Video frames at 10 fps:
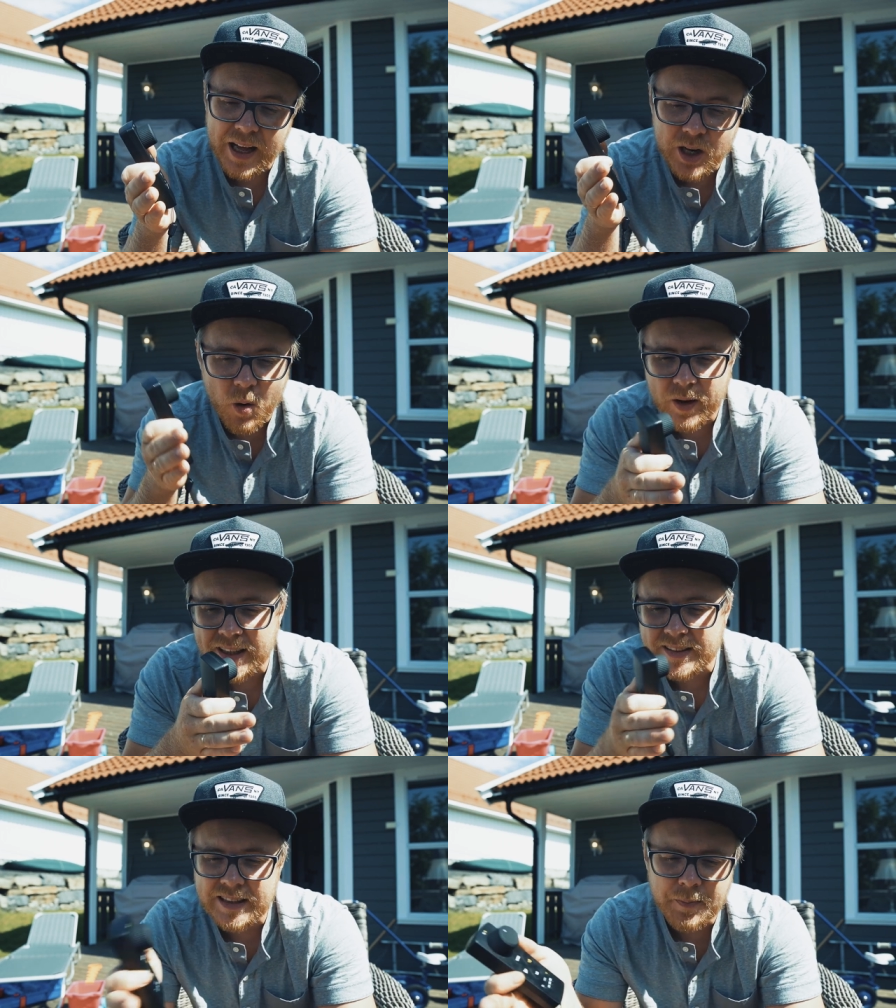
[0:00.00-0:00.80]

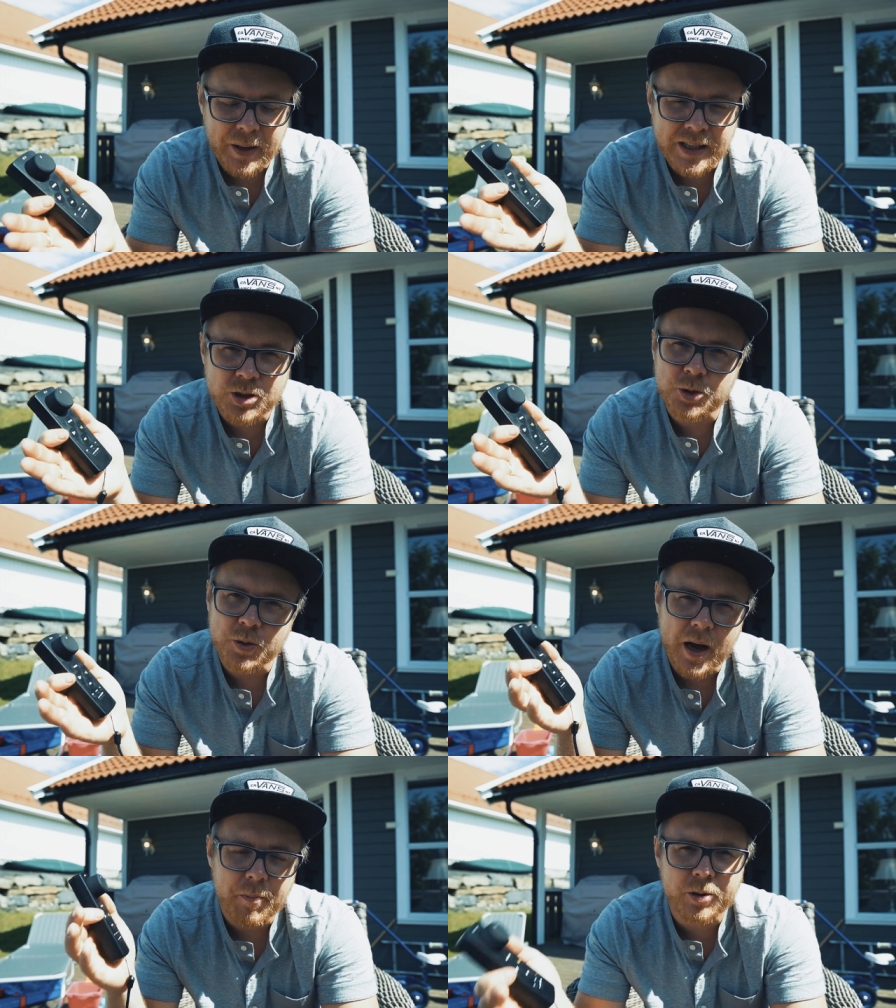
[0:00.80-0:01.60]
going deep
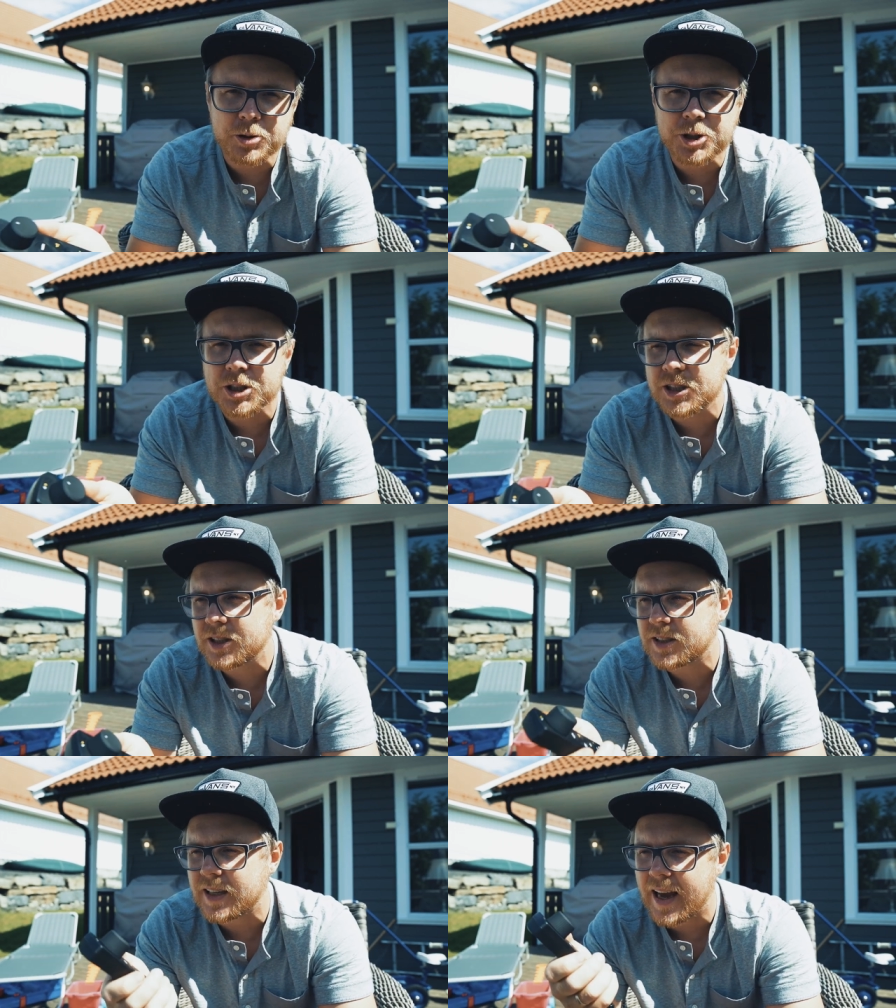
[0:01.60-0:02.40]
into
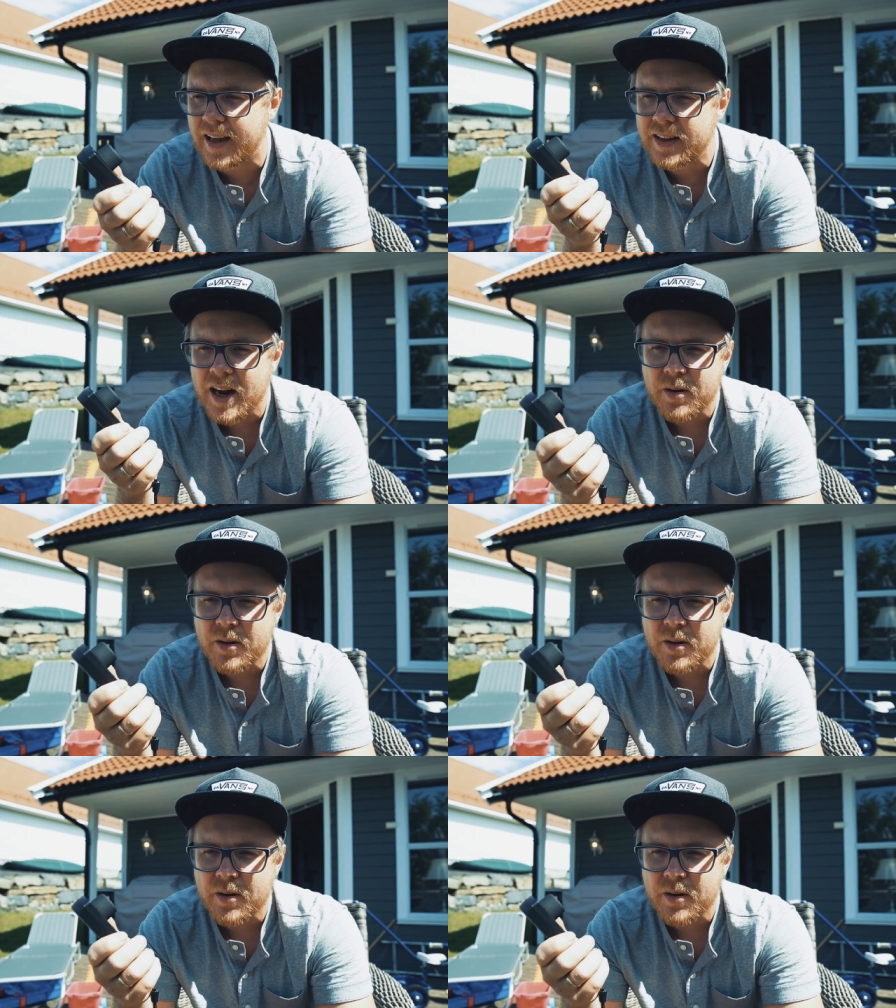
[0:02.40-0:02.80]
bushes and